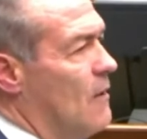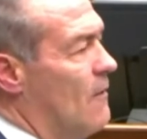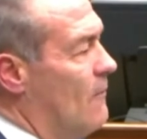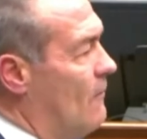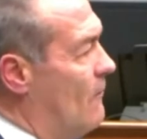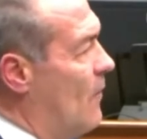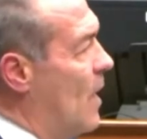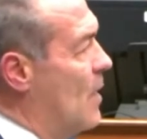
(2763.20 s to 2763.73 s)

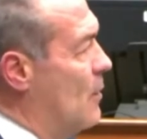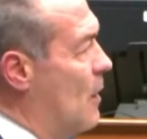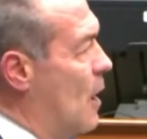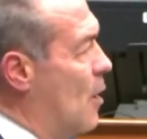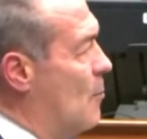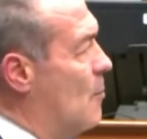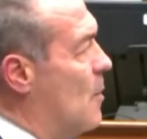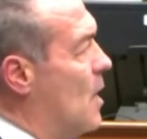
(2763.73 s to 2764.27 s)

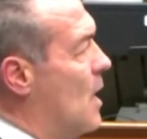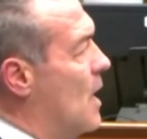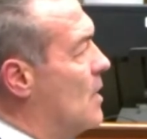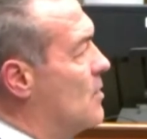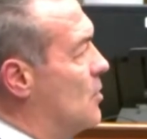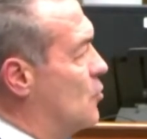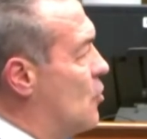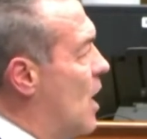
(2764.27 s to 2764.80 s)
firearm
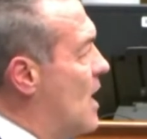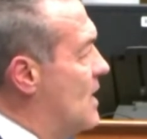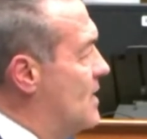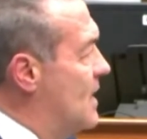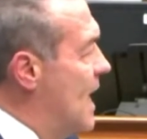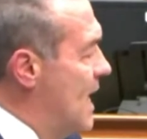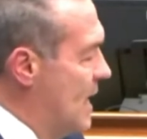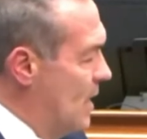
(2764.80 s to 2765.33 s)
to try and
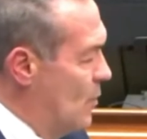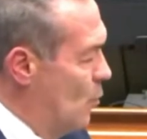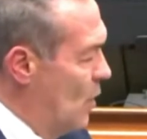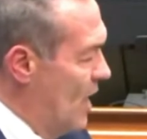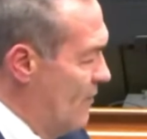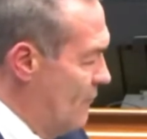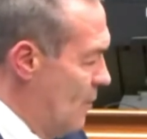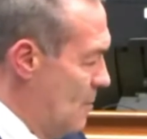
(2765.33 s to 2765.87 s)
take it
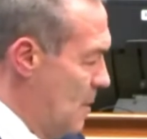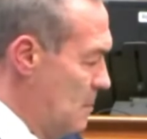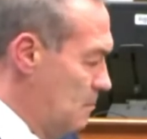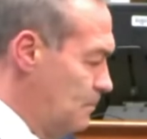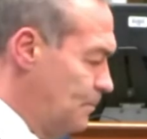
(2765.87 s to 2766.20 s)
away from him.